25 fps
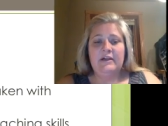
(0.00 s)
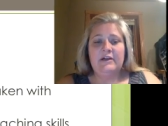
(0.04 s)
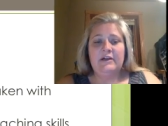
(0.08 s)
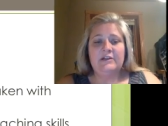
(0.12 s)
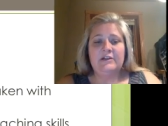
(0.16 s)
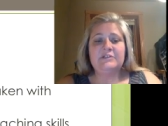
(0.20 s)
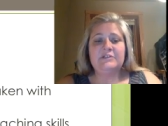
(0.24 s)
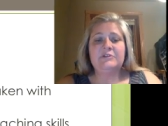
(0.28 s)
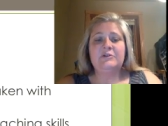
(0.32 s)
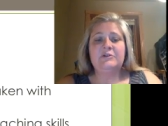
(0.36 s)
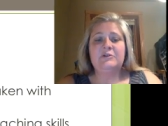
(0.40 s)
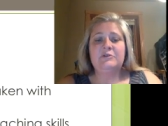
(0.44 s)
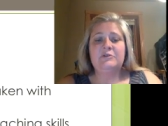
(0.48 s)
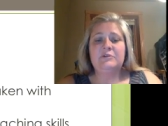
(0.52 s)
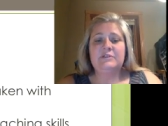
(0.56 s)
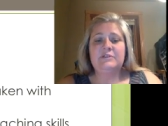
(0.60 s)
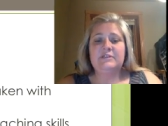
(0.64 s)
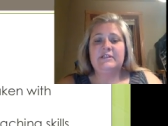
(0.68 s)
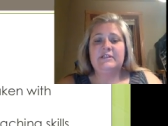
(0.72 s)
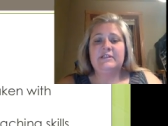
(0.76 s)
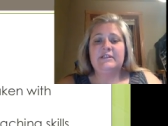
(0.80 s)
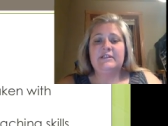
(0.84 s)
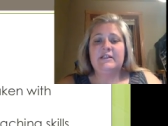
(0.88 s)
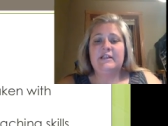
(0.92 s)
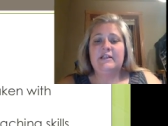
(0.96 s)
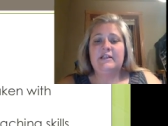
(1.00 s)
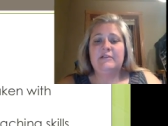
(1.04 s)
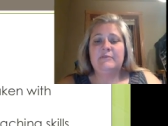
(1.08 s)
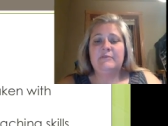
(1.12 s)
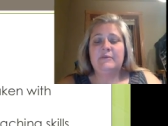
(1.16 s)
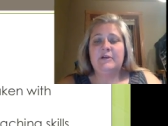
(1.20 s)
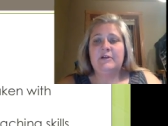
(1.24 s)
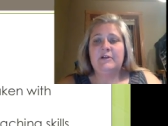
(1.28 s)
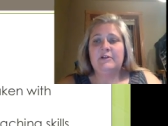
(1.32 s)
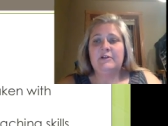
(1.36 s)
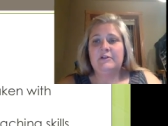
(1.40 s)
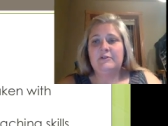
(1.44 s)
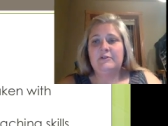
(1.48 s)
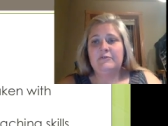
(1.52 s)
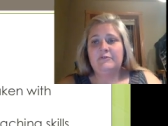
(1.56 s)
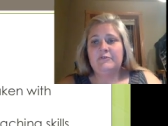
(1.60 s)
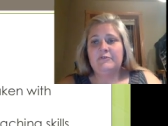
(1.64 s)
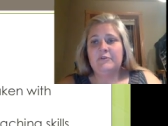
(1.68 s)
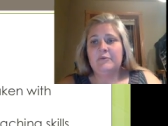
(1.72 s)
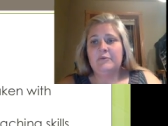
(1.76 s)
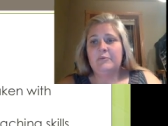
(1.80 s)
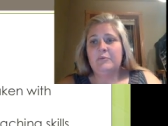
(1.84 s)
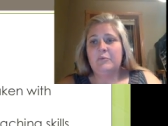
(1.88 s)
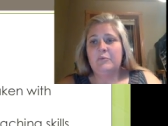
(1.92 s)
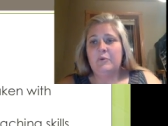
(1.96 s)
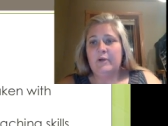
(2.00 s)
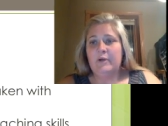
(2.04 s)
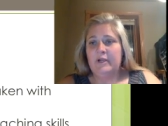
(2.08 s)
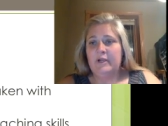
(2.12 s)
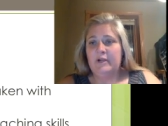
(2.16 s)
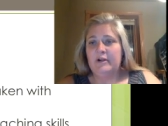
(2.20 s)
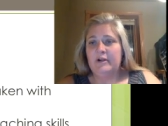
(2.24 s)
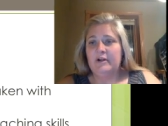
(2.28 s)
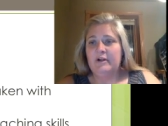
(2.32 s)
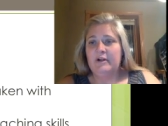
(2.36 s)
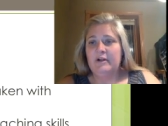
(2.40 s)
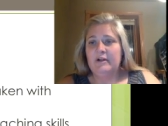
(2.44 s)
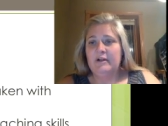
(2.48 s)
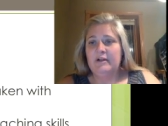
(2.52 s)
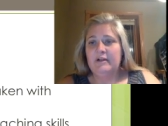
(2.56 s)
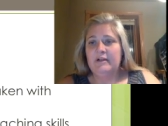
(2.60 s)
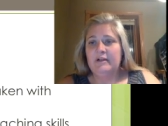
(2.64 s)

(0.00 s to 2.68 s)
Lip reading: also, who sent the email and from where.